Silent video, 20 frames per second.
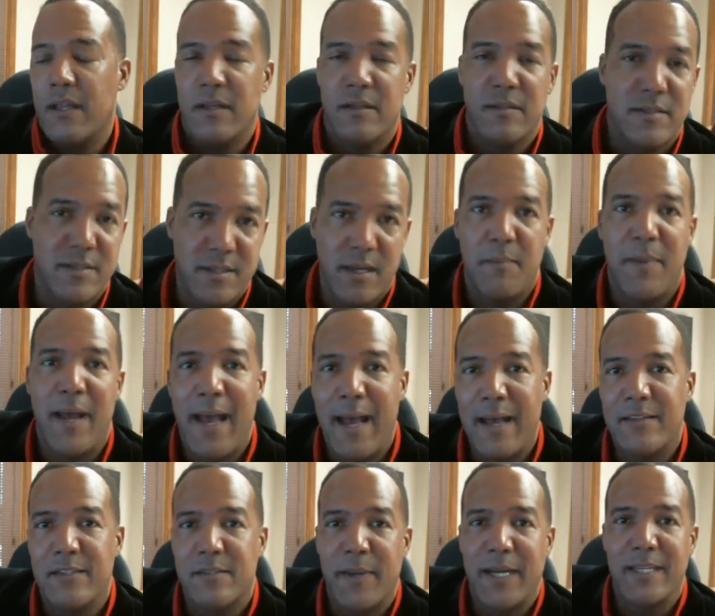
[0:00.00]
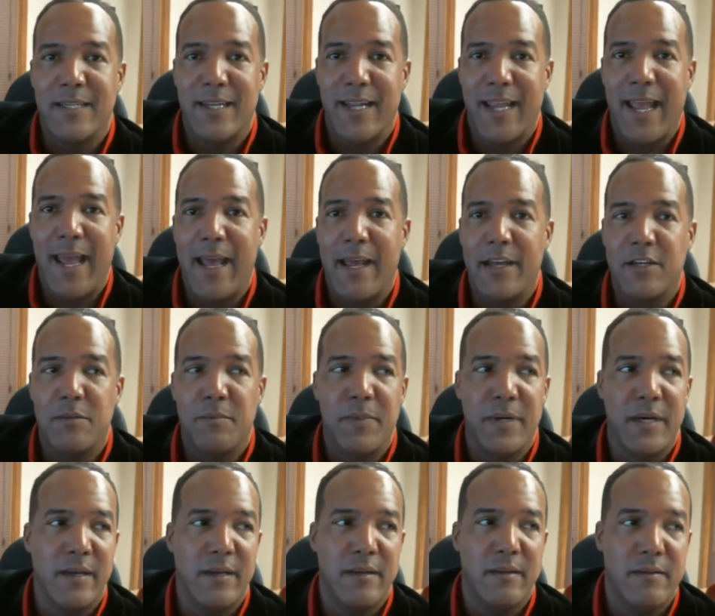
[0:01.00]
some aspect of cash,
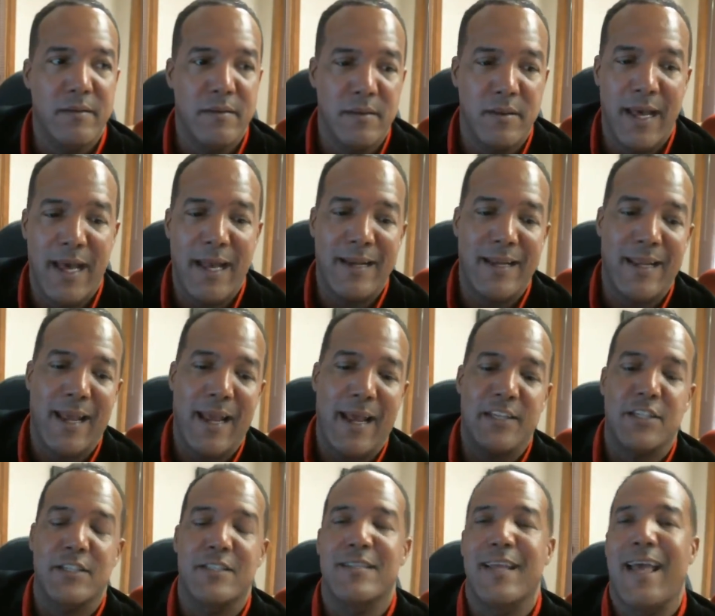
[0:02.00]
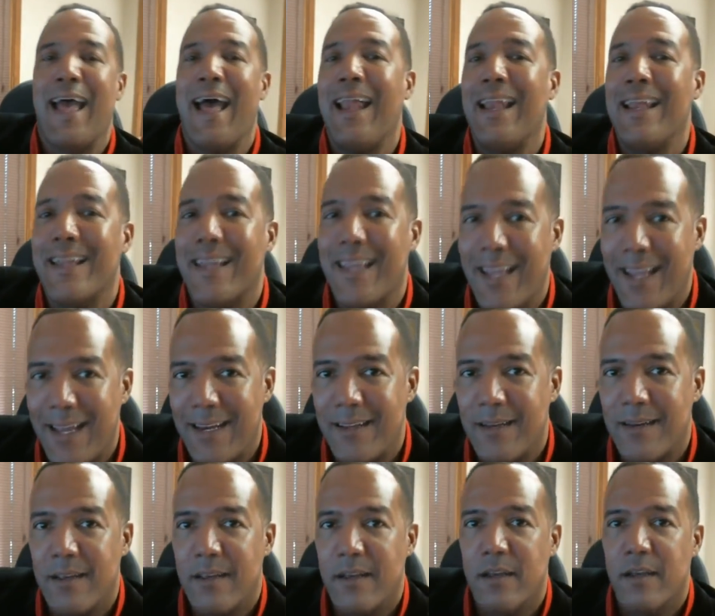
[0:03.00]
but that cash is
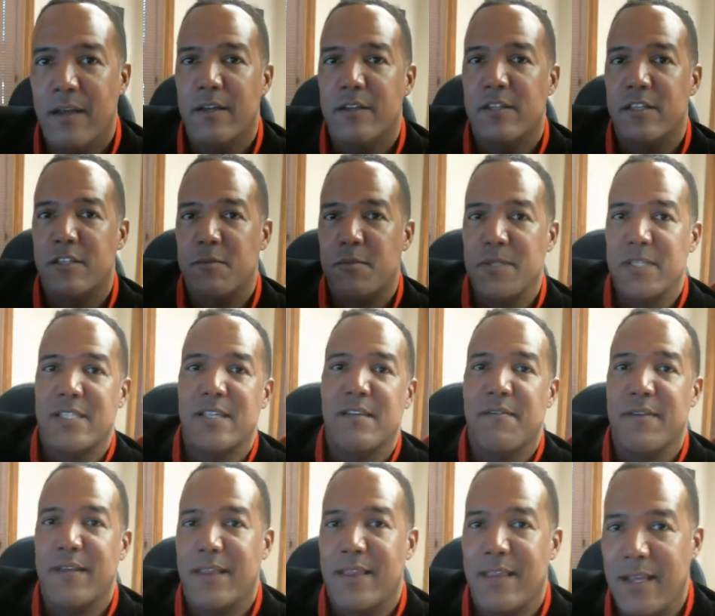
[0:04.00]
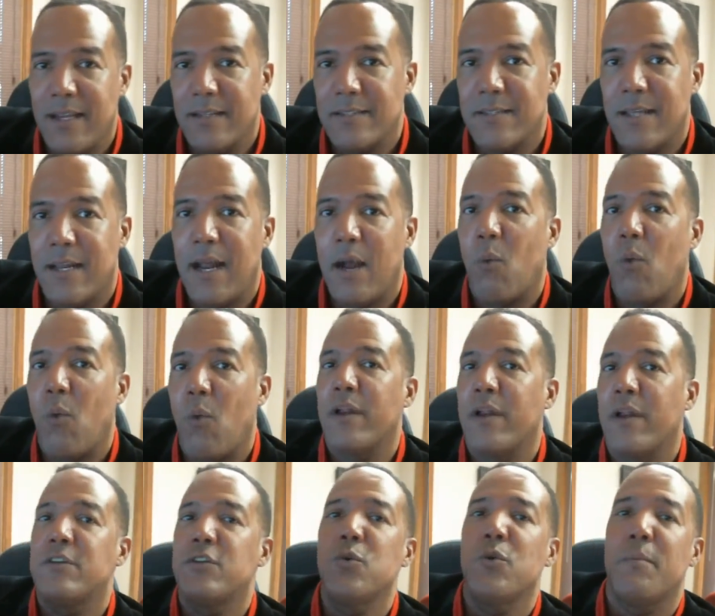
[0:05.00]
allocated to specific things that I want
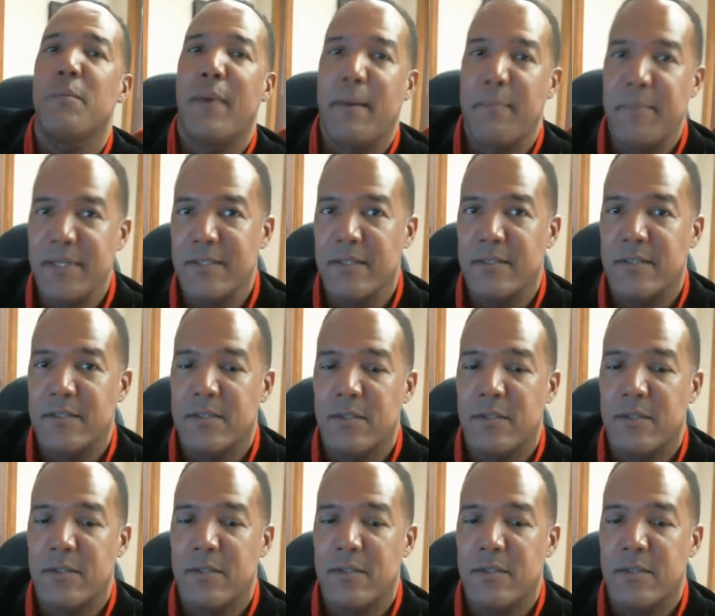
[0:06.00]
to do in my business.